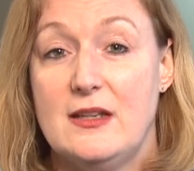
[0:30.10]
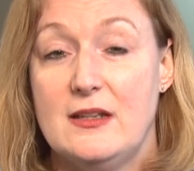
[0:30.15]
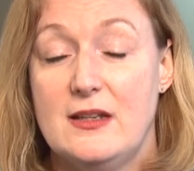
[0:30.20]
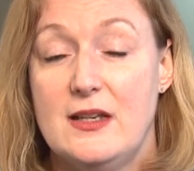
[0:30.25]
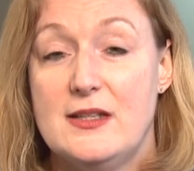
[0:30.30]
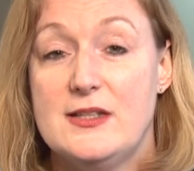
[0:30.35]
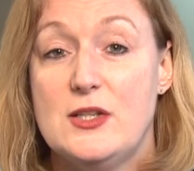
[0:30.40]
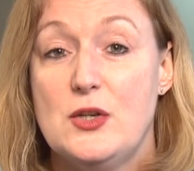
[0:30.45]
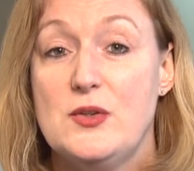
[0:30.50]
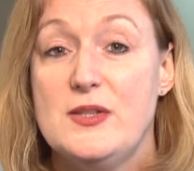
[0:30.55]

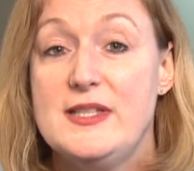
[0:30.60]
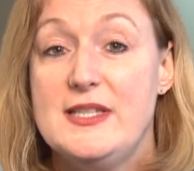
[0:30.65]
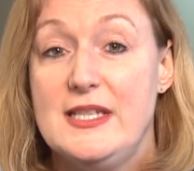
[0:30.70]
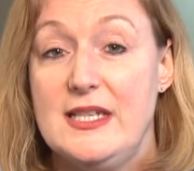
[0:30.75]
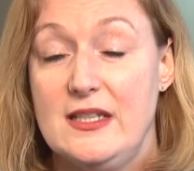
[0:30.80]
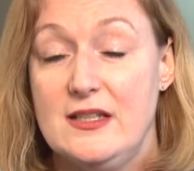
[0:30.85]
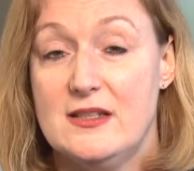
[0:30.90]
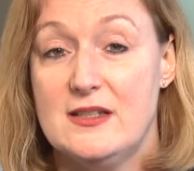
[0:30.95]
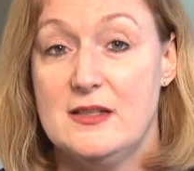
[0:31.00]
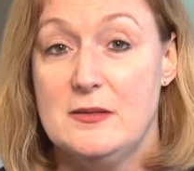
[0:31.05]

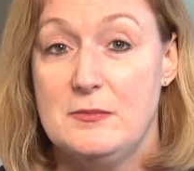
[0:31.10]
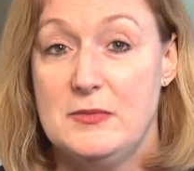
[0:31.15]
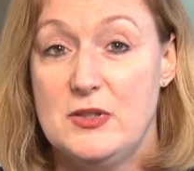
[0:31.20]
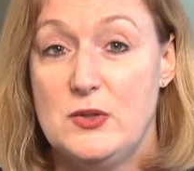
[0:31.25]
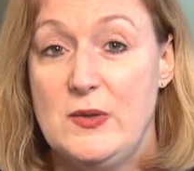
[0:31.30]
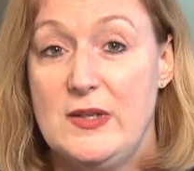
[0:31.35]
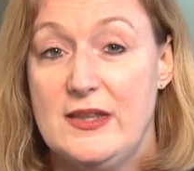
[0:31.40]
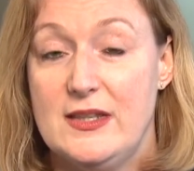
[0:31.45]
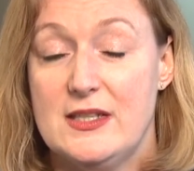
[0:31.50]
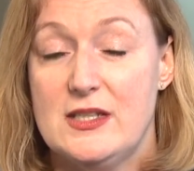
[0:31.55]
associate
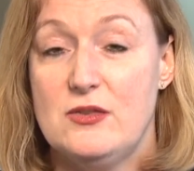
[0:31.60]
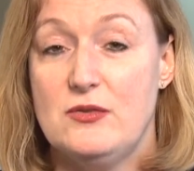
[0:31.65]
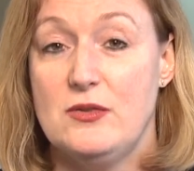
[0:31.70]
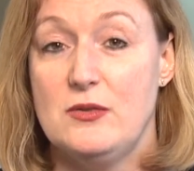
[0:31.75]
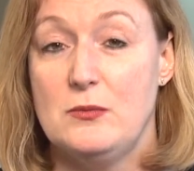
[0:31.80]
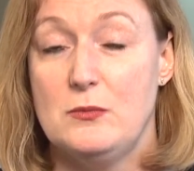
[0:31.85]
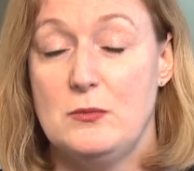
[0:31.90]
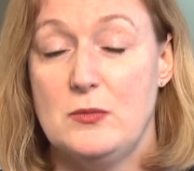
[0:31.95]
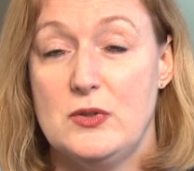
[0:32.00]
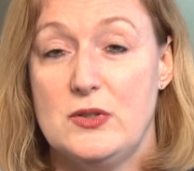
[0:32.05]
between the
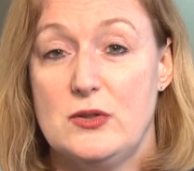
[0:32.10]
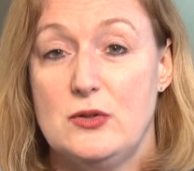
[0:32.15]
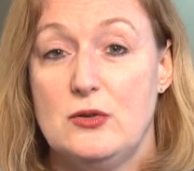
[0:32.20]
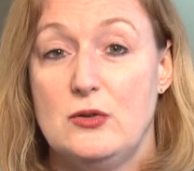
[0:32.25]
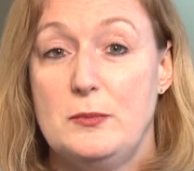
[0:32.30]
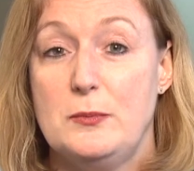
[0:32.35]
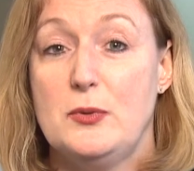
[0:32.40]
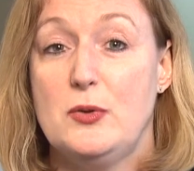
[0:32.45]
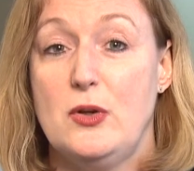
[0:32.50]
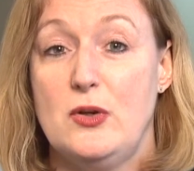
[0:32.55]
different what are
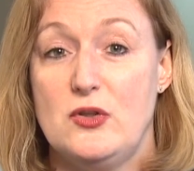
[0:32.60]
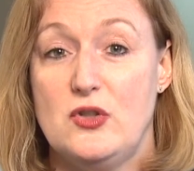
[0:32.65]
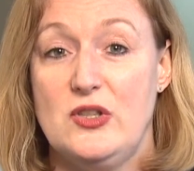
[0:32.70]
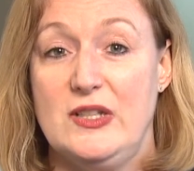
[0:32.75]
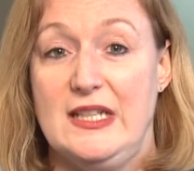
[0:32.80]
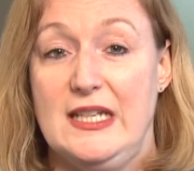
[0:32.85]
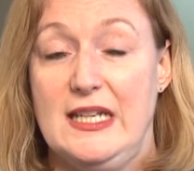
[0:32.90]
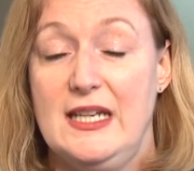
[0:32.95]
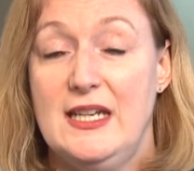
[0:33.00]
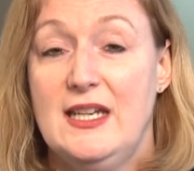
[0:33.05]
called
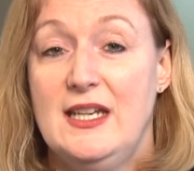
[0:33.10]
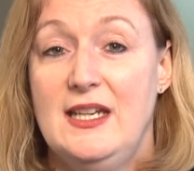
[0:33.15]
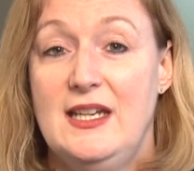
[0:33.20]
progeny.